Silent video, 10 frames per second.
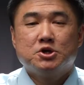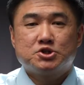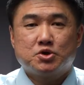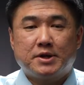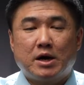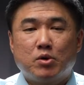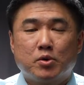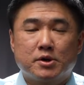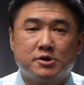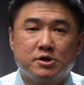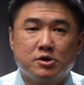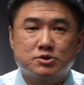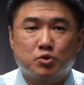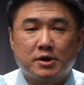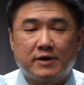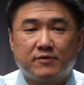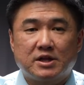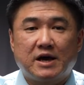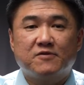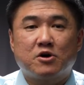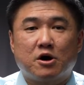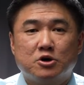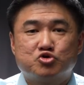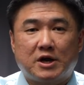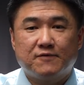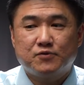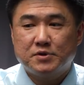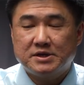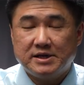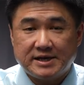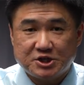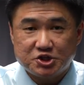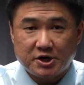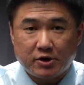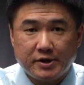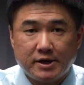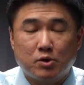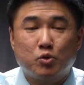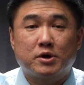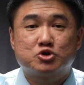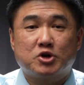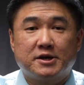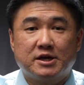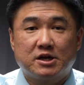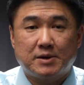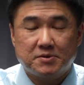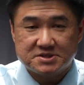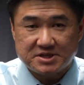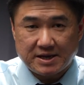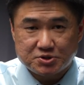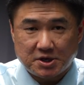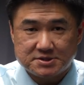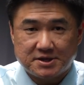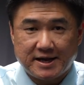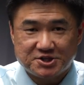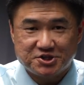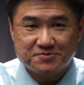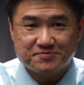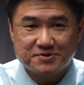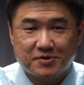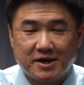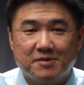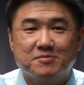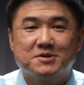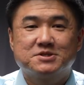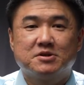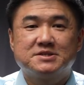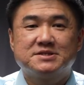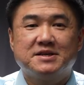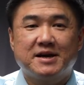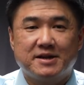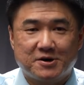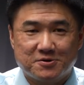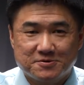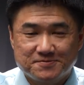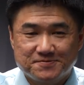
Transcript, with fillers: So now what we're gonna do is we're gonna have a live car drive through the detection area and we're gonna try to get a couple of snapshots in action, okay? So let's see that now.